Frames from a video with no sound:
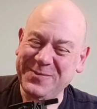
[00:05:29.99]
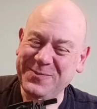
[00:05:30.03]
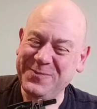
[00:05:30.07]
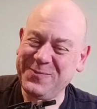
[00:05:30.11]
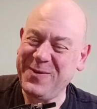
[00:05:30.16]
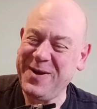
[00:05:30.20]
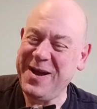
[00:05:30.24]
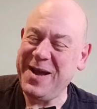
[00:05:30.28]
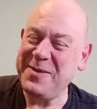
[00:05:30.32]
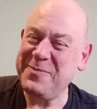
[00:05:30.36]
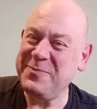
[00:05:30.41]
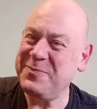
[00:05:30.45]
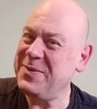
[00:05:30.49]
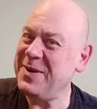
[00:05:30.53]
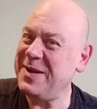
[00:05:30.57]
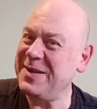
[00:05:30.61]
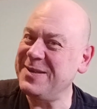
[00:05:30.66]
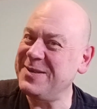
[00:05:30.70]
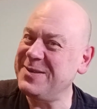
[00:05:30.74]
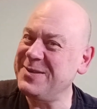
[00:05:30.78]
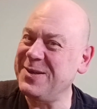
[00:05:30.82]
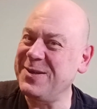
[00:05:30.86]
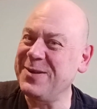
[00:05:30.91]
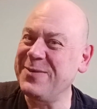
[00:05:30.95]
weren't
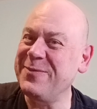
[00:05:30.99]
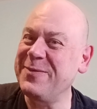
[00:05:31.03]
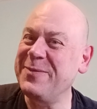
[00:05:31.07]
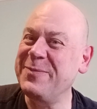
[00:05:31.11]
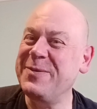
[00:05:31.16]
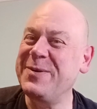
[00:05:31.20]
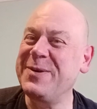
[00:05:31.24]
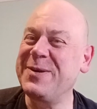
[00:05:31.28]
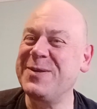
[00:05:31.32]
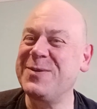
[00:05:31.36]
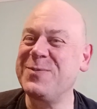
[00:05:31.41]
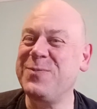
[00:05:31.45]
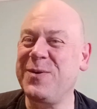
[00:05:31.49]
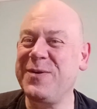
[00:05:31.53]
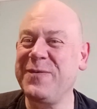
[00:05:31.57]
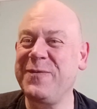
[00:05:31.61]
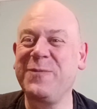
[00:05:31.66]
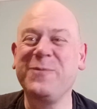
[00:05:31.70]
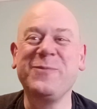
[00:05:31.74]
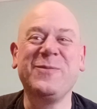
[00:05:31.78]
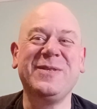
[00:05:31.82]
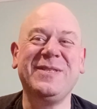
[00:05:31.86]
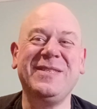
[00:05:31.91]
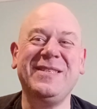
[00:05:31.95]
Panasonic remotes. One of
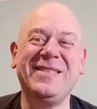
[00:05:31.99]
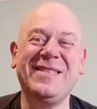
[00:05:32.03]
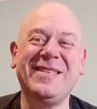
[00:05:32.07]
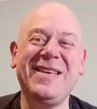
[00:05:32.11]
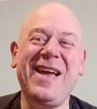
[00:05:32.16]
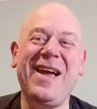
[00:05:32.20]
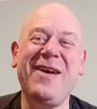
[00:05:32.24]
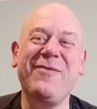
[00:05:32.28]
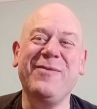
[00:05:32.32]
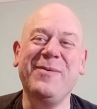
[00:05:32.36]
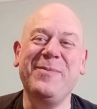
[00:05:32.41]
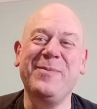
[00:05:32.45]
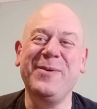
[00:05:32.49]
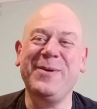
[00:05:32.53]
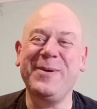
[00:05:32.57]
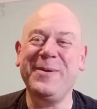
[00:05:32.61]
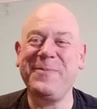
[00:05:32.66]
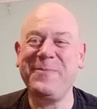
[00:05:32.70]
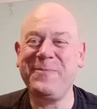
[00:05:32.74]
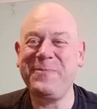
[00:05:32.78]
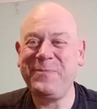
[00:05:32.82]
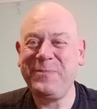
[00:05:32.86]
them was a Sky remote,